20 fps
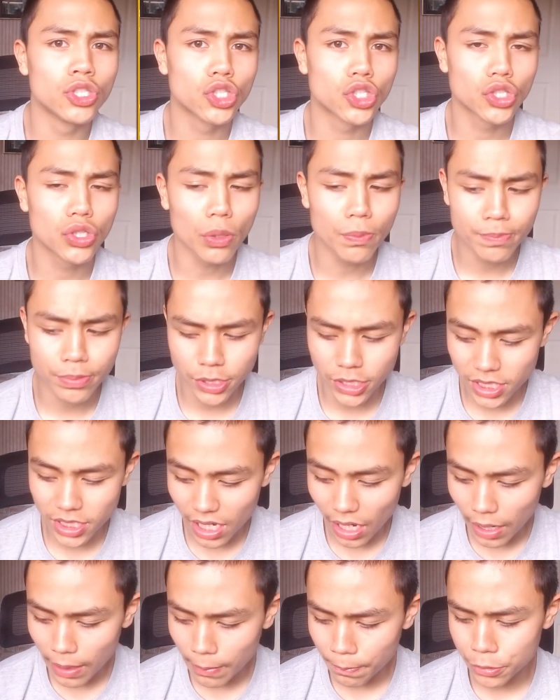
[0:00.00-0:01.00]

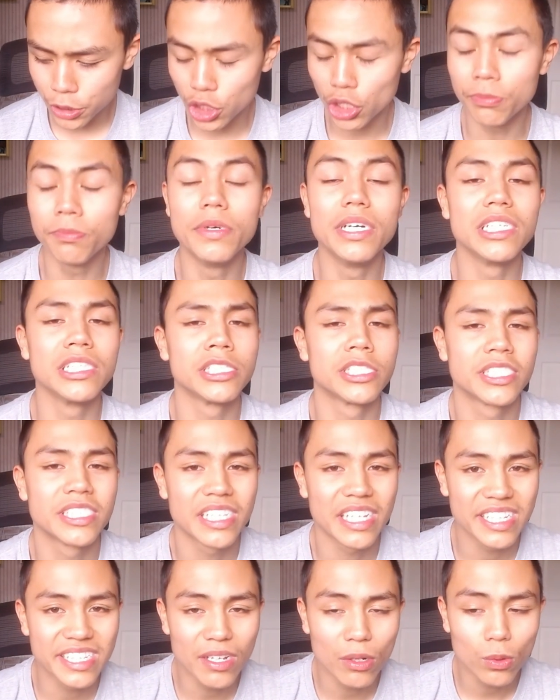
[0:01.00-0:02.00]
subscribe to my
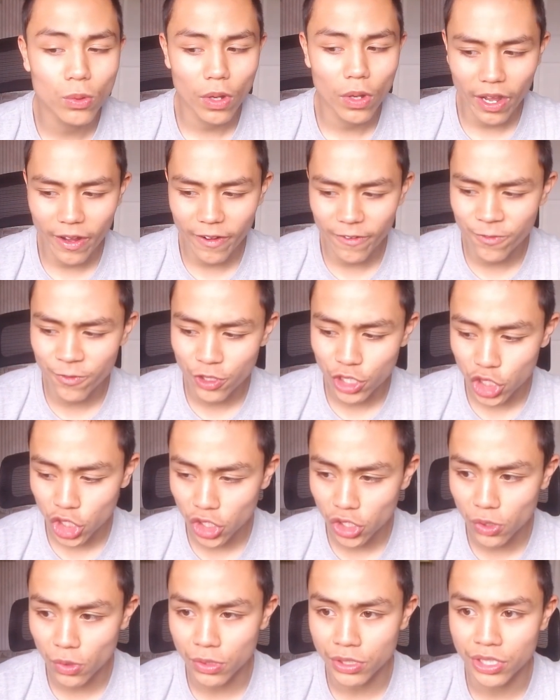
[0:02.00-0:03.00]
channel if
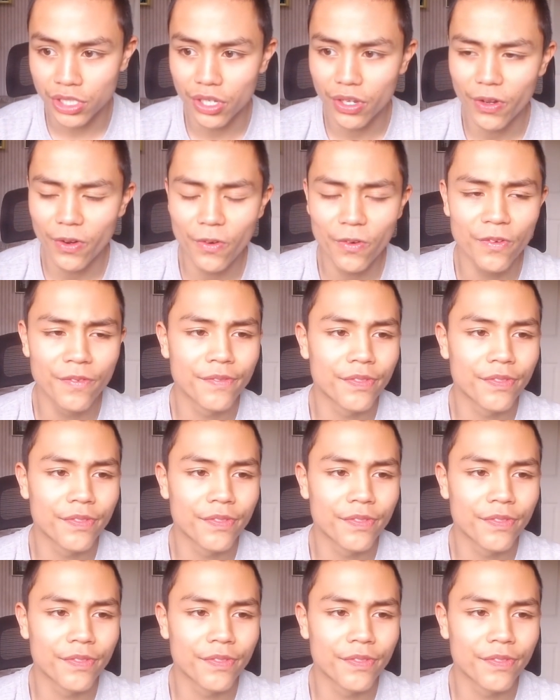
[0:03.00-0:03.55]
you're new.